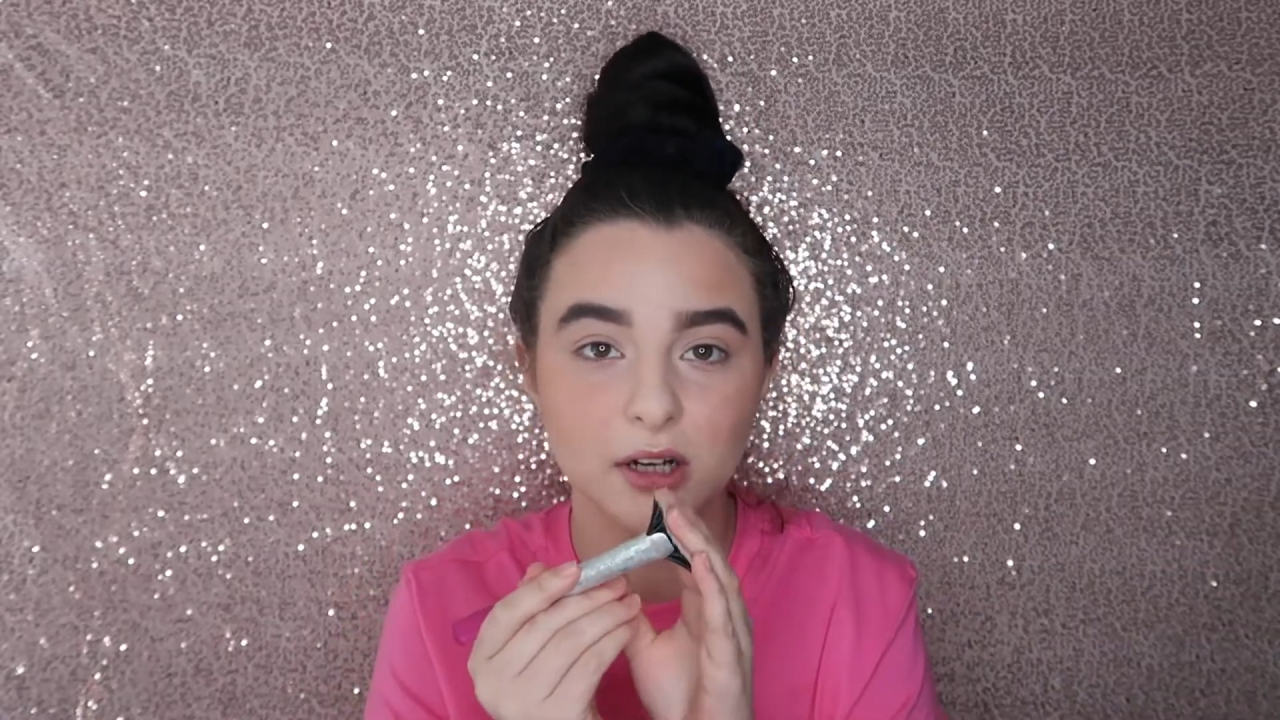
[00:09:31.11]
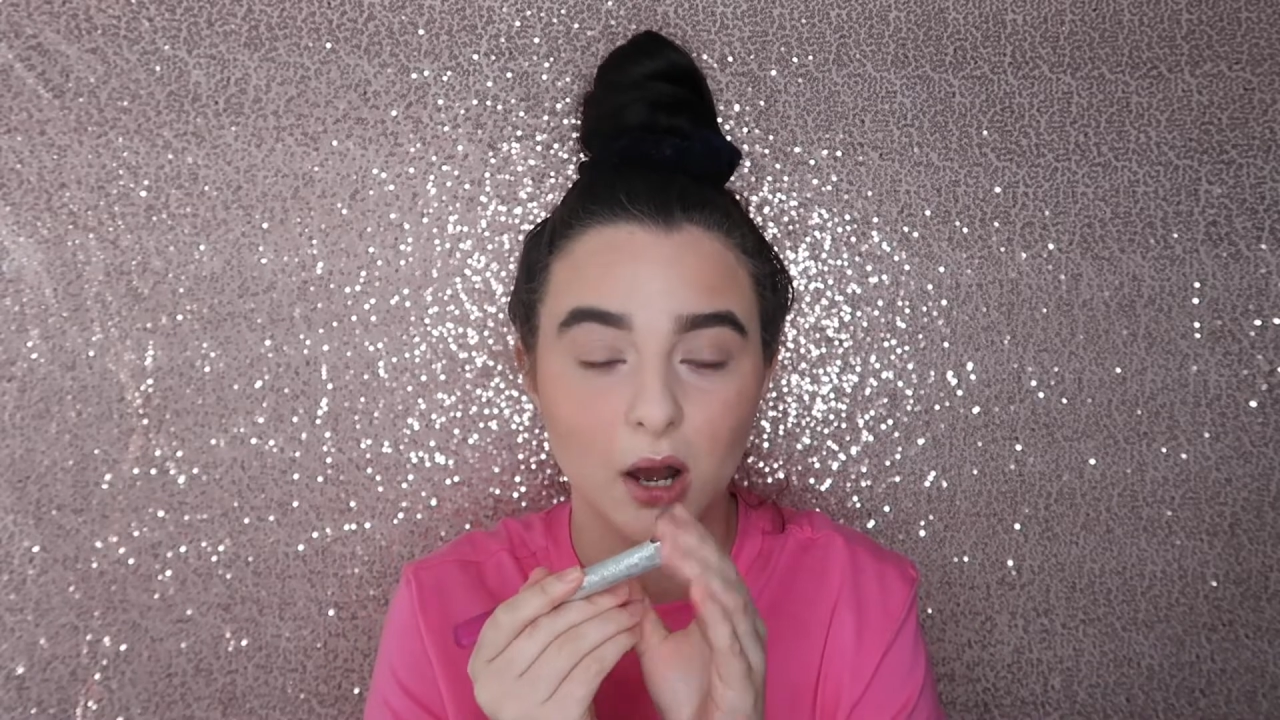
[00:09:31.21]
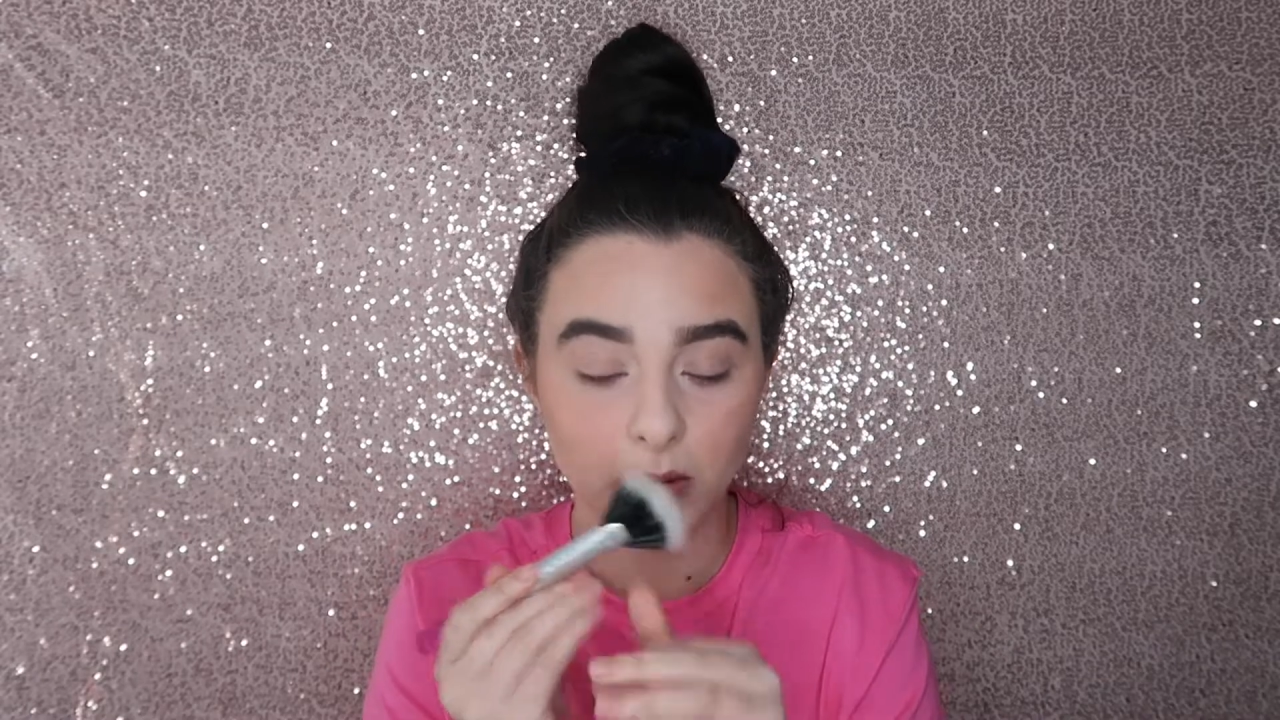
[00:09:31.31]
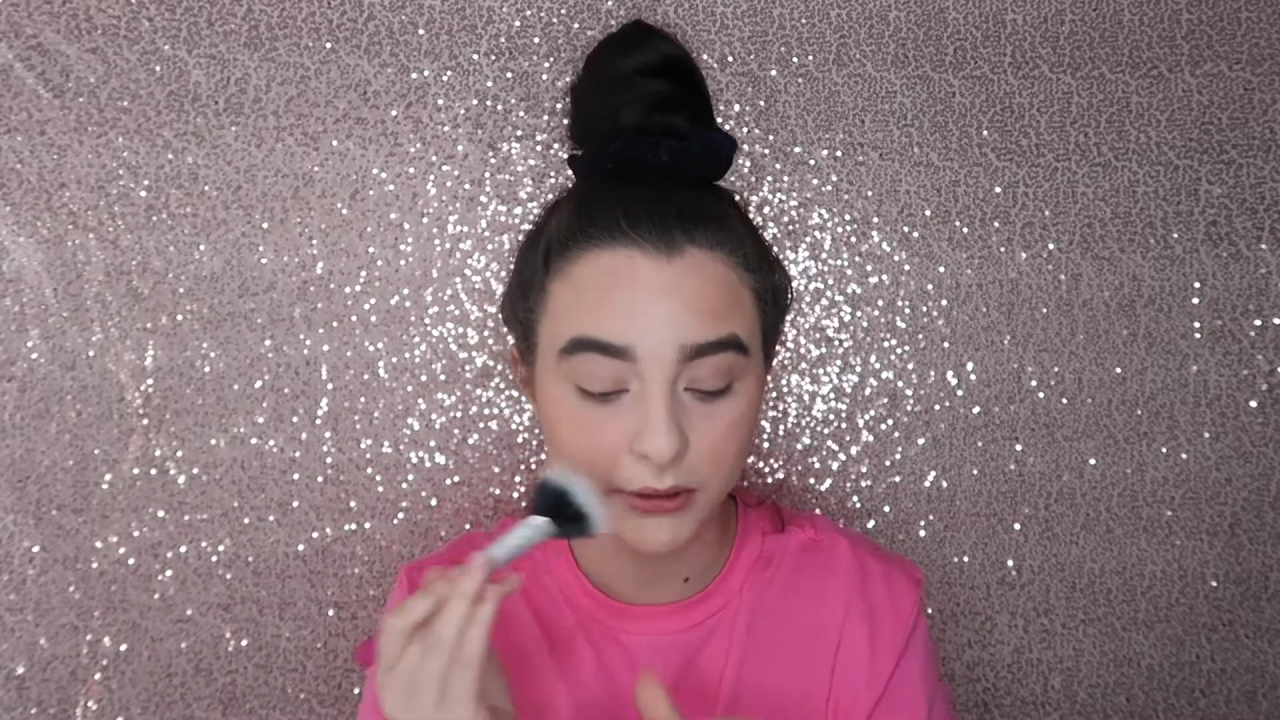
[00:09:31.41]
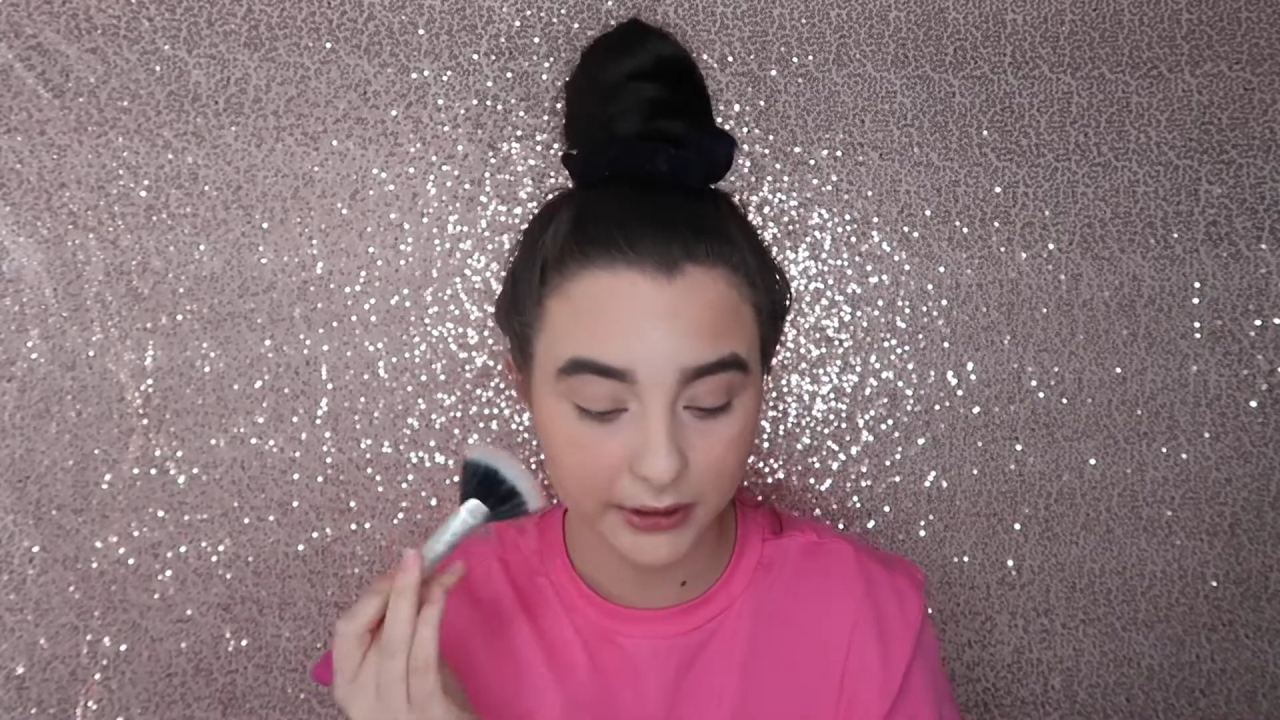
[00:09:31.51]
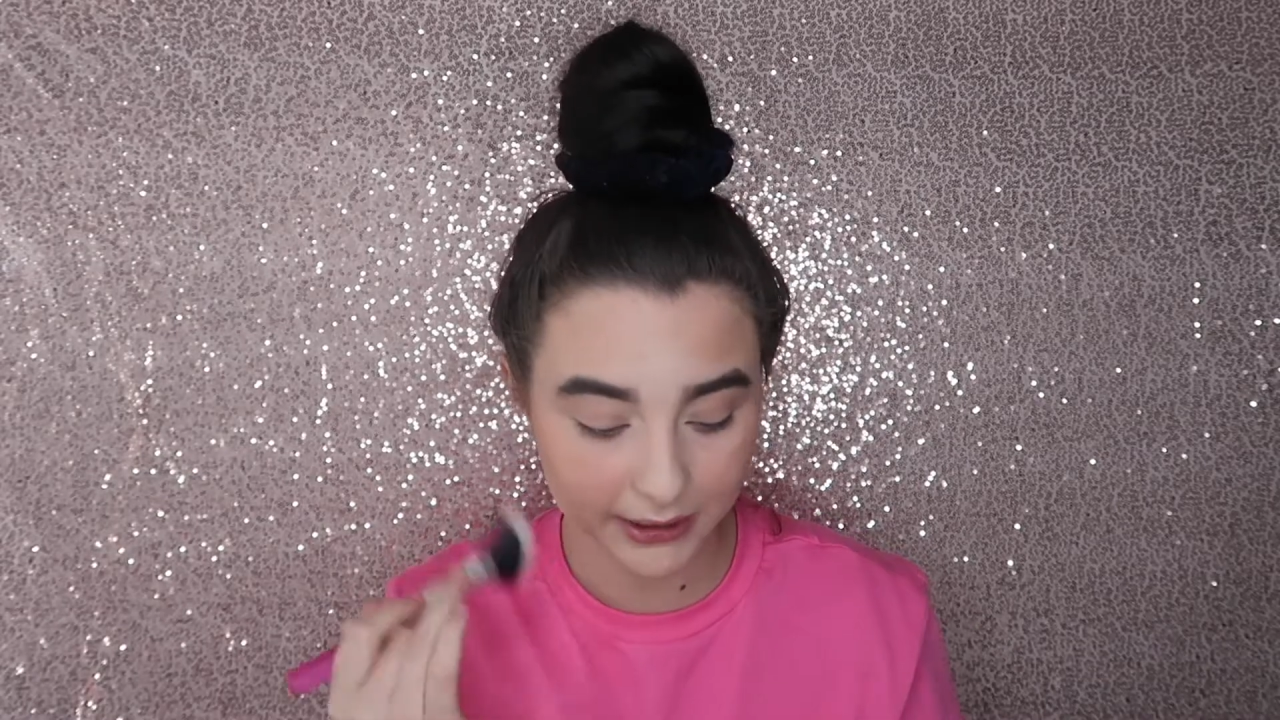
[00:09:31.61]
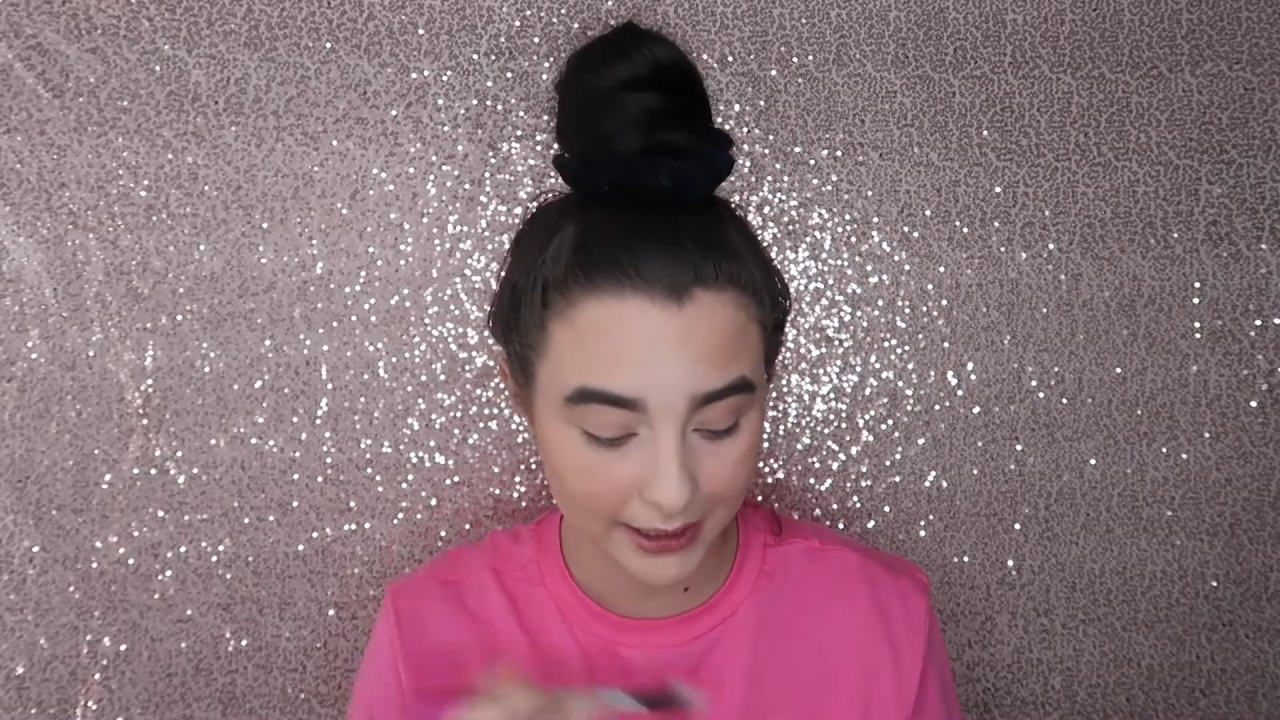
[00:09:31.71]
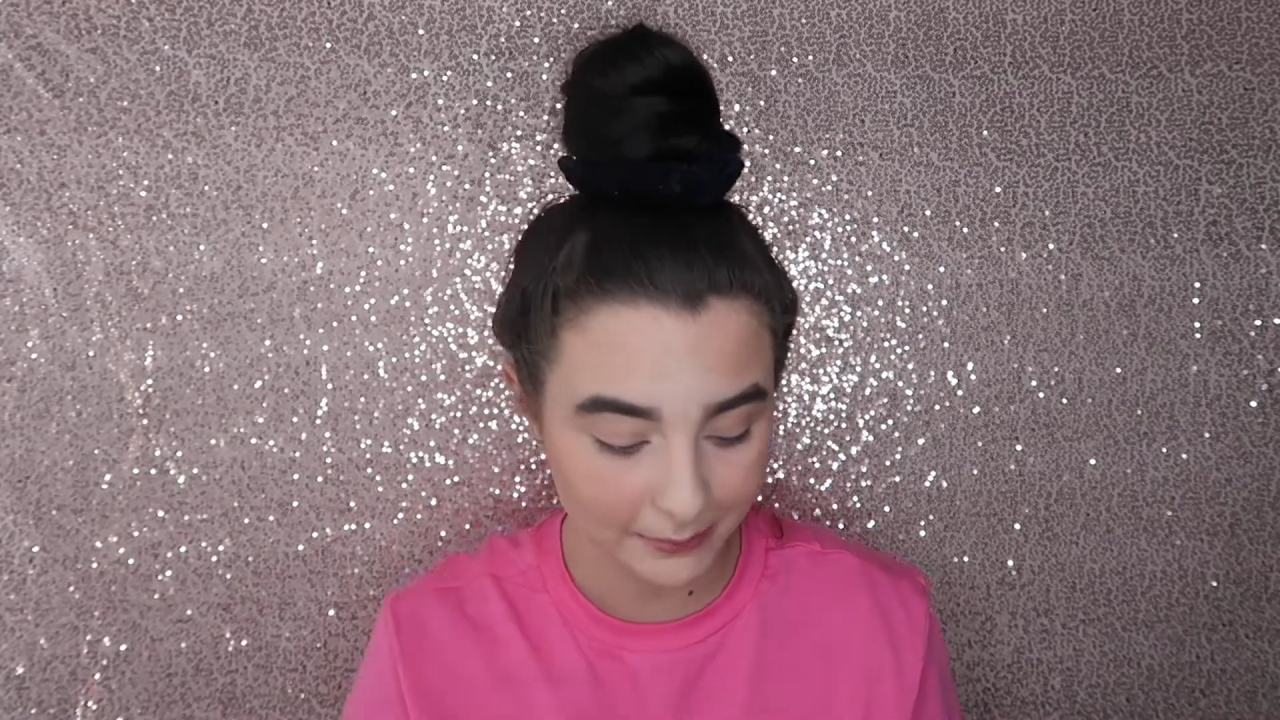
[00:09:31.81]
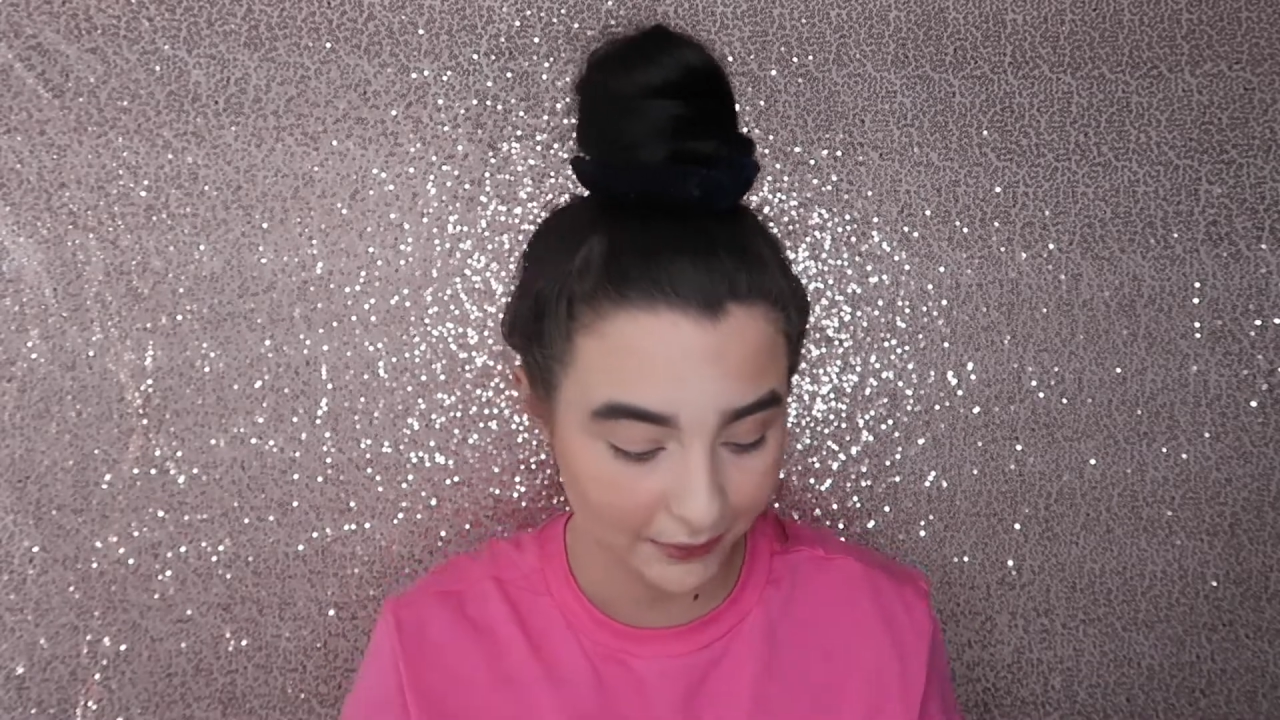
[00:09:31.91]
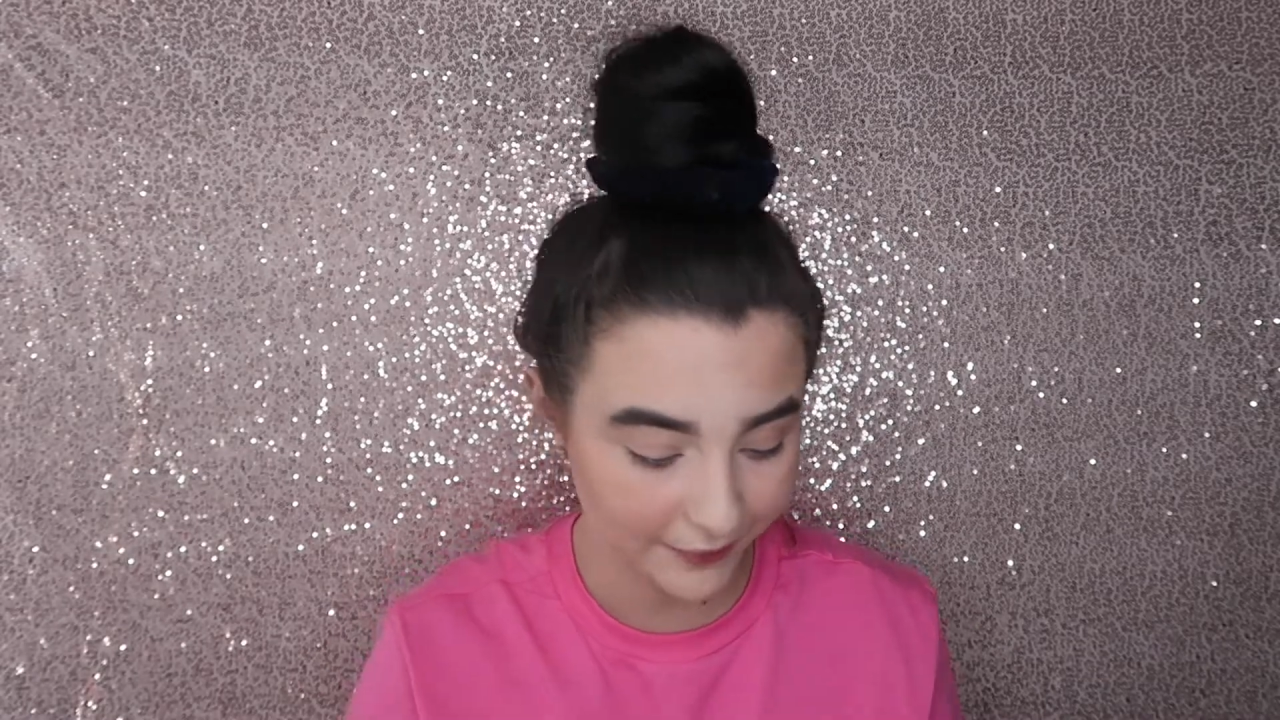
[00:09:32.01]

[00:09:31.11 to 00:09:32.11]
I was going to take my